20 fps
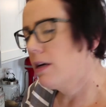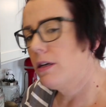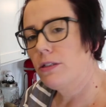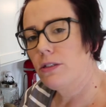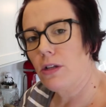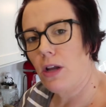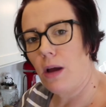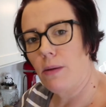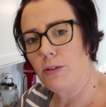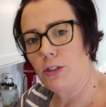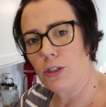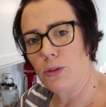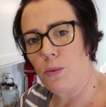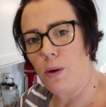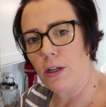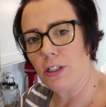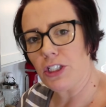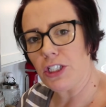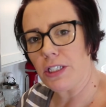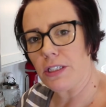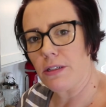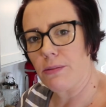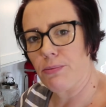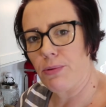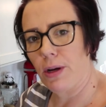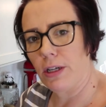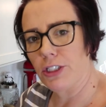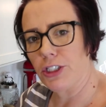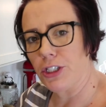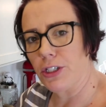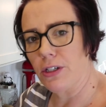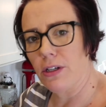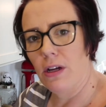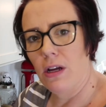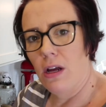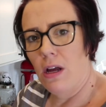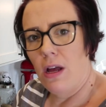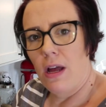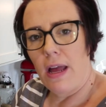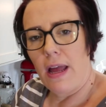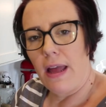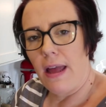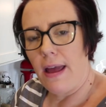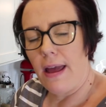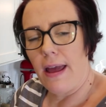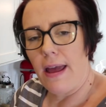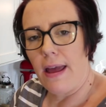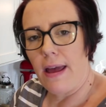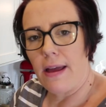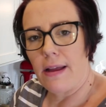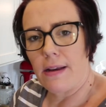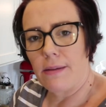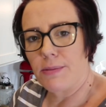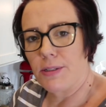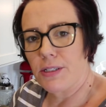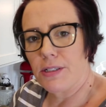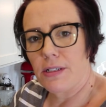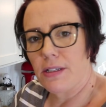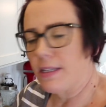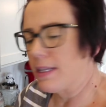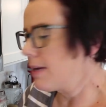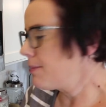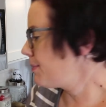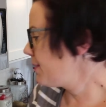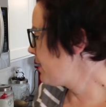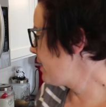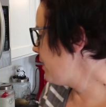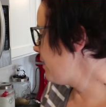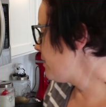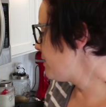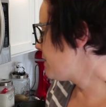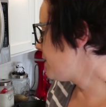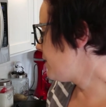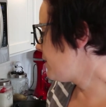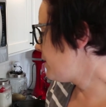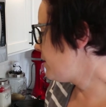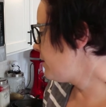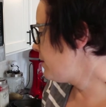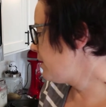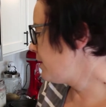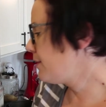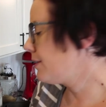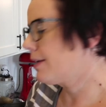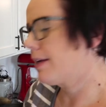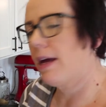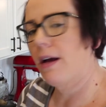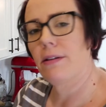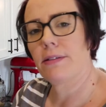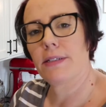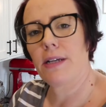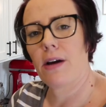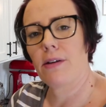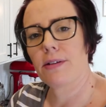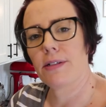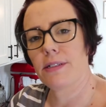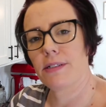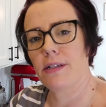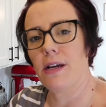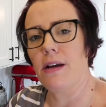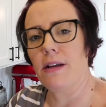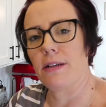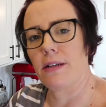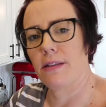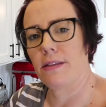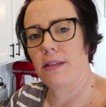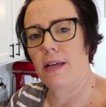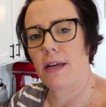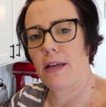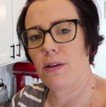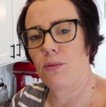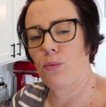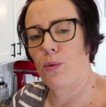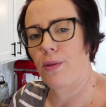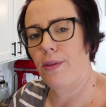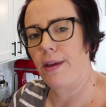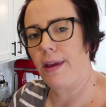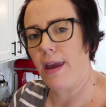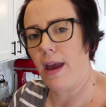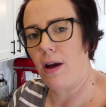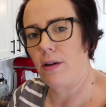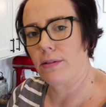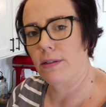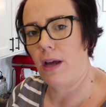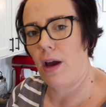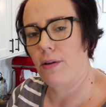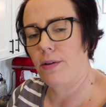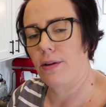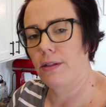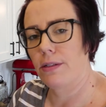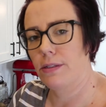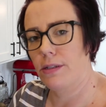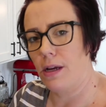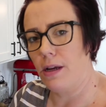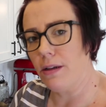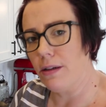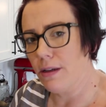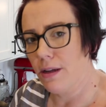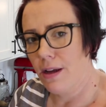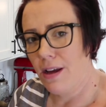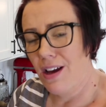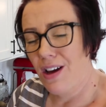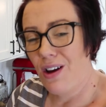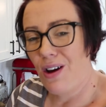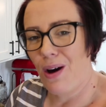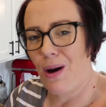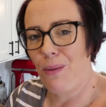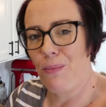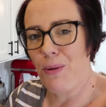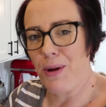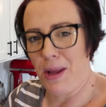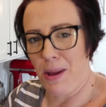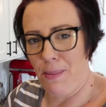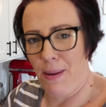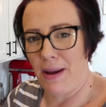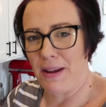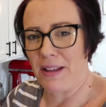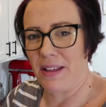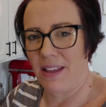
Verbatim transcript: So now I'm just watching the pressure, and I'm just gonna keep it here until the countdown is done, and then when the countdown is done, I'll bring you back